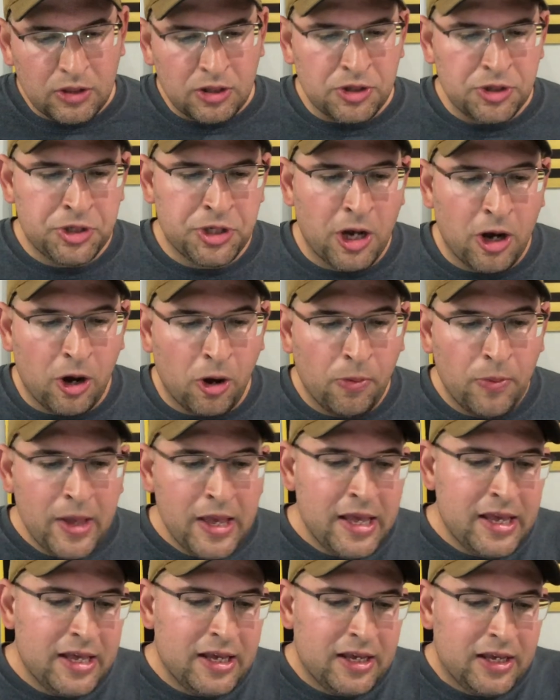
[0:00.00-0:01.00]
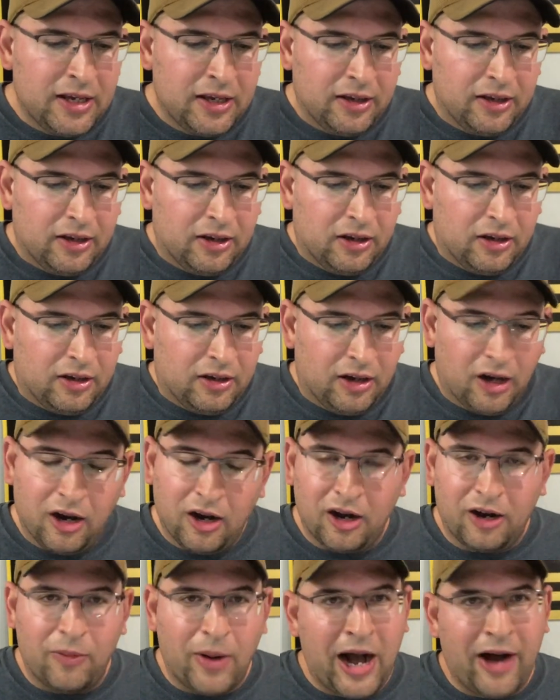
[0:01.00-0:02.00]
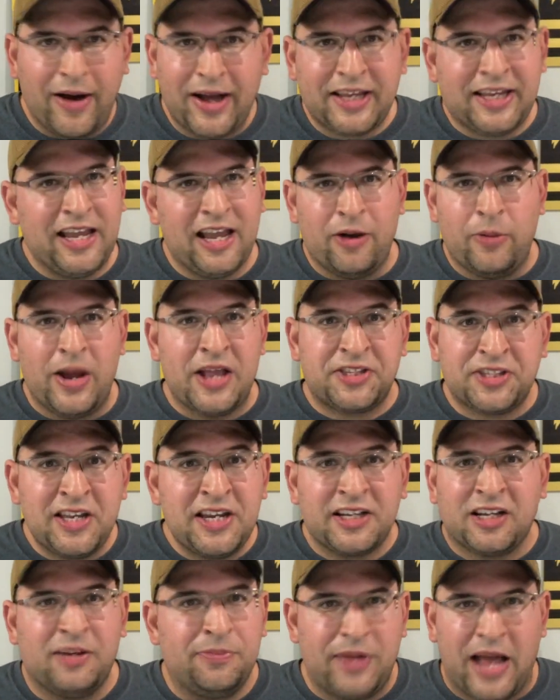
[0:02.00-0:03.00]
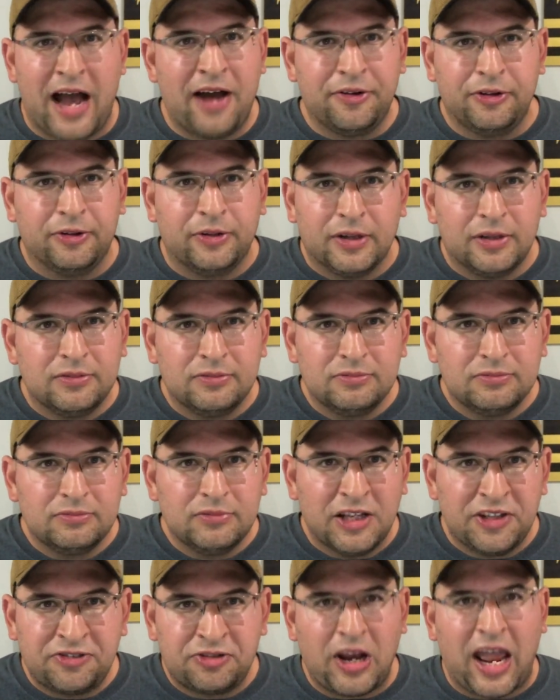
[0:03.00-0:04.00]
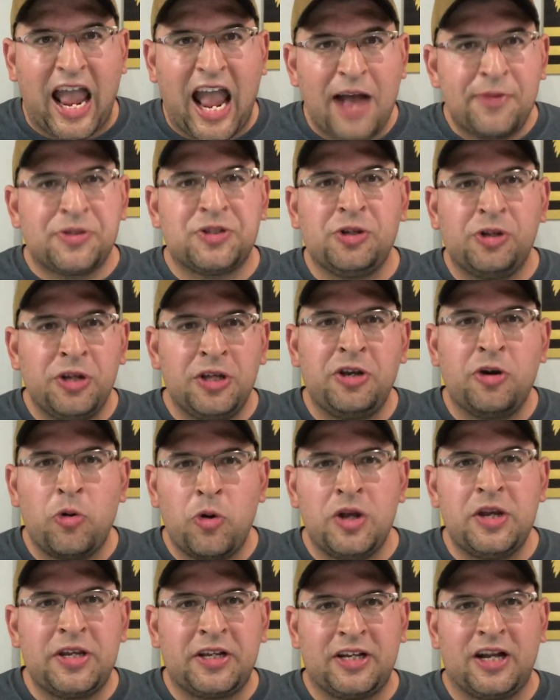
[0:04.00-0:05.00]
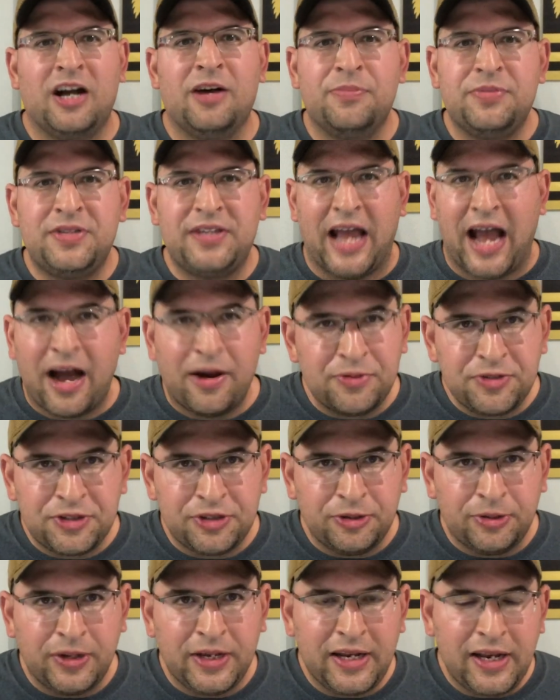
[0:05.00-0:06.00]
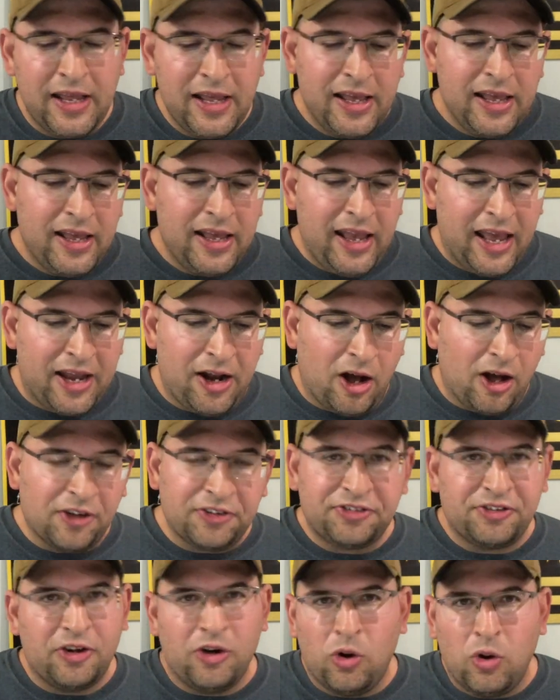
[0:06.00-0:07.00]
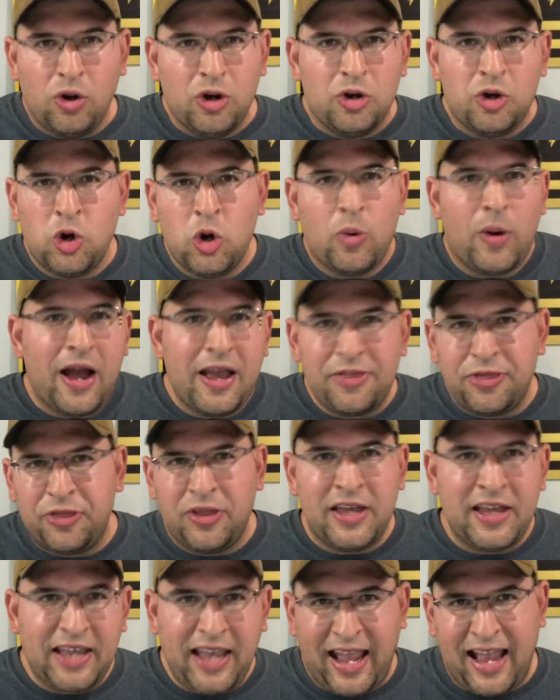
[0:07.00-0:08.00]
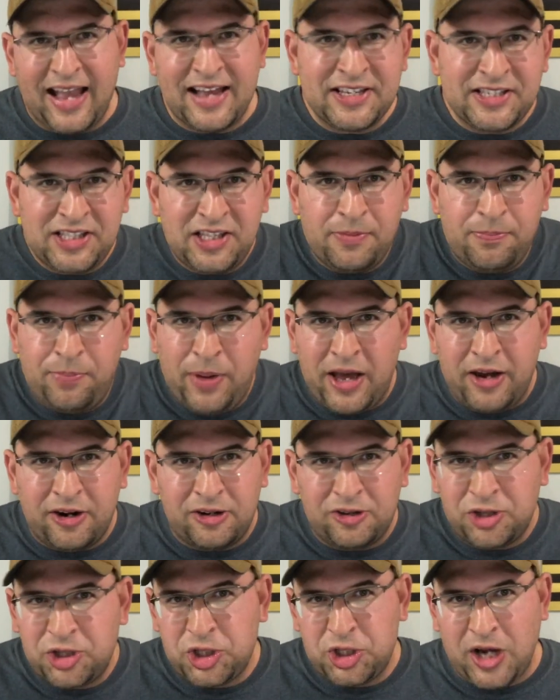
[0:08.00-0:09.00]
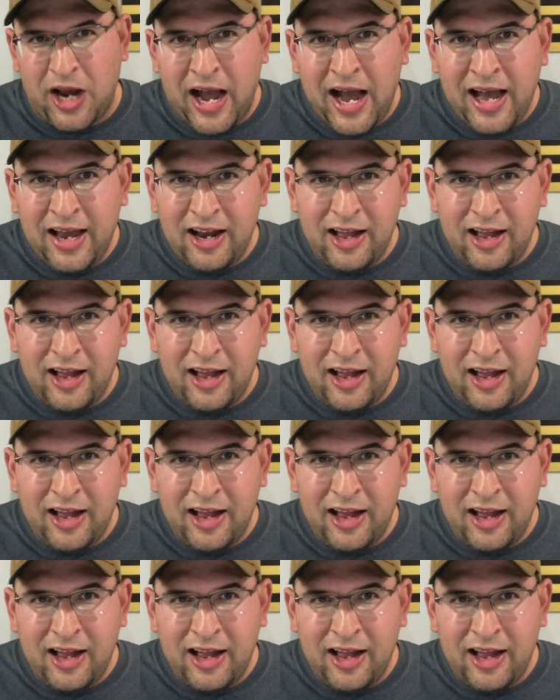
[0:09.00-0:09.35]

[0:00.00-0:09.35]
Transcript: So, oh, wow, I can't wait. It's going to come down to it. It's absolutely going to come down to it. And also, who I think has the better shot.